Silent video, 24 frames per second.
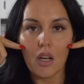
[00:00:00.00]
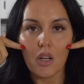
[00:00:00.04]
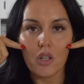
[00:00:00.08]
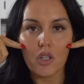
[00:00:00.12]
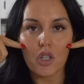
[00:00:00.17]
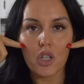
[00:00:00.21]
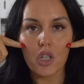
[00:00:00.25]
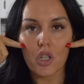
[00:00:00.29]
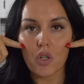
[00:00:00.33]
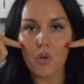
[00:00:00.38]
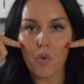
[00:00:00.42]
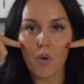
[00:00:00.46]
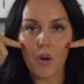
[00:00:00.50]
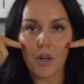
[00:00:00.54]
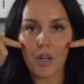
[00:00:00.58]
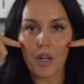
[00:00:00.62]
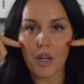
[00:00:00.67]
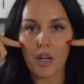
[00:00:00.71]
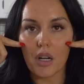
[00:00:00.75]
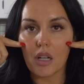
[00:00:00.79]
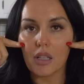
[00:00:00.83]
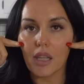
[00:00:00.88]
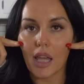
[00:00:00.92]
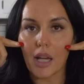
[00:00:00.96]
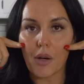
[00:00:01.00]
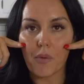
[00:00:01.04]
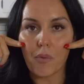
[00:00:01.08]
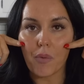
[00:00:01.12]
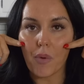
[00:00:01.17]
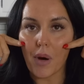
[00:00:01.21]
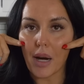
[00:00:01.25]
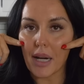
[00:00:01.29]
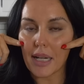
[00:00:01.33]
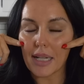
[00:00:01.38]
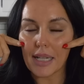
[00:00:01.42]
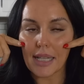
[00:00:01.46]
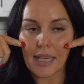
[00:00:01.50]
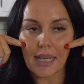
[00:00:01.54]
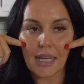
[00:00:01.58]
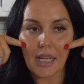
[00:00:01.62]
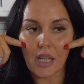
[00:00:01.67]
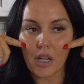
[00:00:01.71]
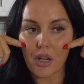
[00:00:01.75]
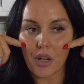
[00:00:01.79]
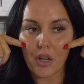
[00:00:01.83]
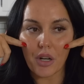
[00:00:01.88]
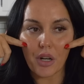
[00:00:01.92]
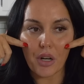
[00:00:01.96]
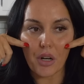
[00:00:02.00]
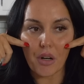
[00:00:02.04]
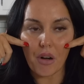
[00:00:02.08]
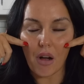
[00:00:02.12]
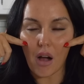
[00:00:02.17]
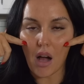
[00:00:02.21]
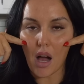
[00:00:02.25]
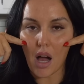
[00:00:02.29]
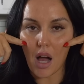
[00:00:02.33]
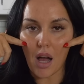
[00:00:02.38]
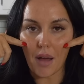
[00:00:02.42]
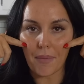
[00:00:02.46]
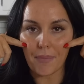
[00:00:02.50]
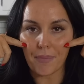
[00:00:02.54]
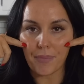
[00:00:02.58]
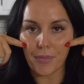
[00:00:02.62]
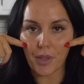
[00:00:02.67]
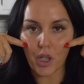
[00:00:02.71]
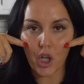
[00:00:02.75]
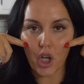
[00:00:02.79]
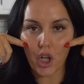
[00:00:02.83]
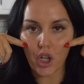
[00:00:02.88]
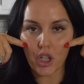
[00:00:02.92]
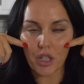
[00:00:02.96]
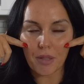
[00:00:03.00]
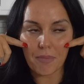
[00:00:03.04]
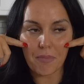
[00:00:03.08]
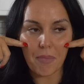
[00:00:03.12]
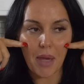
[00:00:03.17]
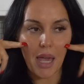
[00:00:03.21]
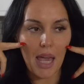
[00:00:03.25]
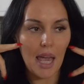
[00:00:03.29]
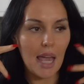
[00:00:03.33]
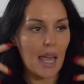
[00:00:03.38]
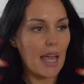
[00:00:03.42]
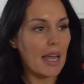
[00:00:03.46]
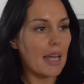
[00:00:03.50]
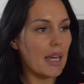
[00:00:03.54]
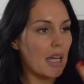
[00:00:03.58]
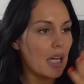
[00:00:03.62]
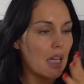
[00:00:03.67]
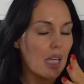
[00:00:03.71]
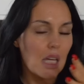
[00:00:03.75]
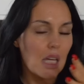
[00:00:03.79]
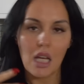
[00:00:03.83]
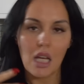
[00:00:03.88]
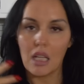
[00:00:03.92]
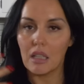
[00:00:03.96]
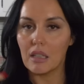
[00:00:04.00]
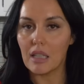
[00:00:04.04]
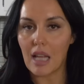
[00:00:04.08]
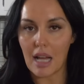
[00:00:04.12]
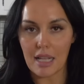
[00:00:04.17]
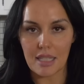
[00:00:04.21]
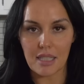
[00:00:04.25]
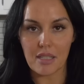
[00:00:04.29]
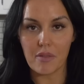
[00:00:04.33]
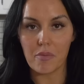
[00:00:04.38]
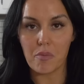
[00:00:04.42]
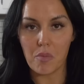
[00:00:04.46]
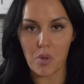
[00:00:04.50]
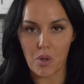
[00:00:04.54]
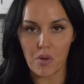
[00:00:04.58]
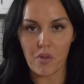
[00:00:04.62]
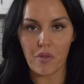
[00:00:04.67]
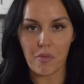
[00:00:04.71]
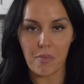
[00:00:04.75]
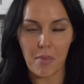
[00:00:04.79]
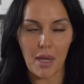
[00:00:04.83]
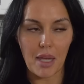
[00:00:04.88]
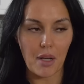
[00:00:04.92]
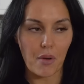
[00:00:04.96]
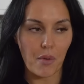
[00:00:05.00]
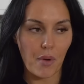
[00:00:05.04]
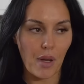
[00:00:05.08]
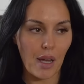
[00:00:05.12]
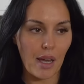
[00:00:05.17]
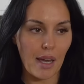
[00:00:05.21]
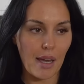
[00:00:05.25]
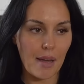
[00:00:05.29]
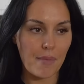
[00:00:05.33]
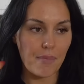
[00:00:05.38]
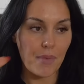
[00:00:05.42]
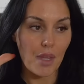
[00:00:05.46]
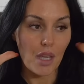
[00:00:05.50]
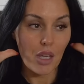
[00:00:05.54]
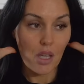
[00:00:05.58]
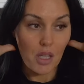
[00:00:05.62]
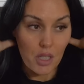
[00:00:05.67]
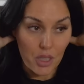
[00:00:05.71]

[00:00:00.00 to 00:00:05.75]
shorter, like right here, um, curtain bang, lots of movement, okay?